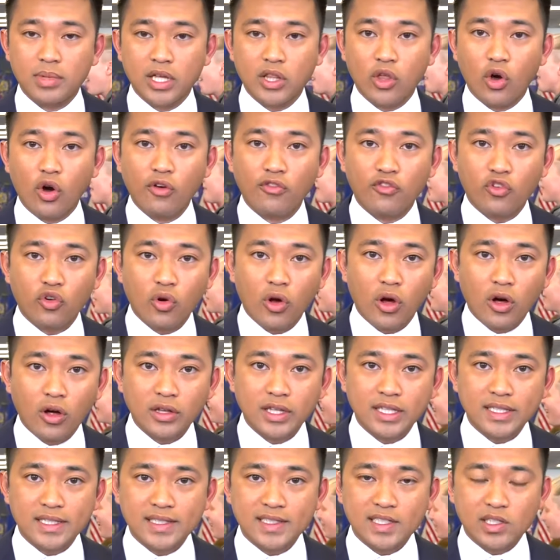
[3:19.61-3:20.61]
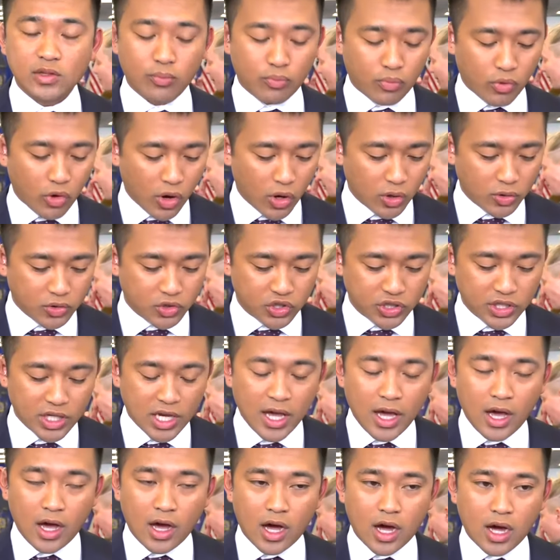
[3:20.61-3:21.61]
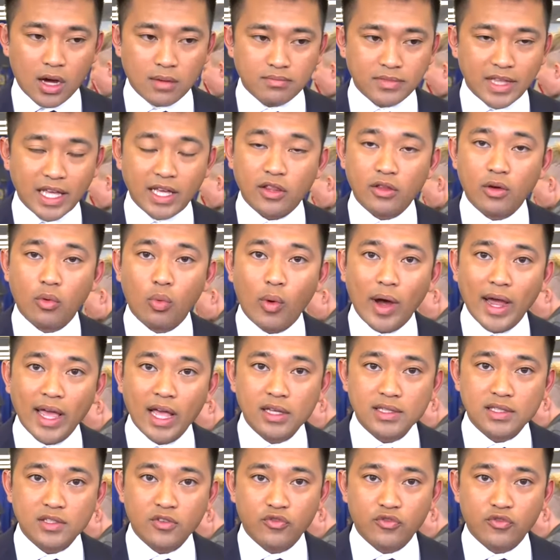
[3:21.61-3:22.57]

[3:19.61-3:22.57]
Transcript: But overall, this is an approach uh, that White House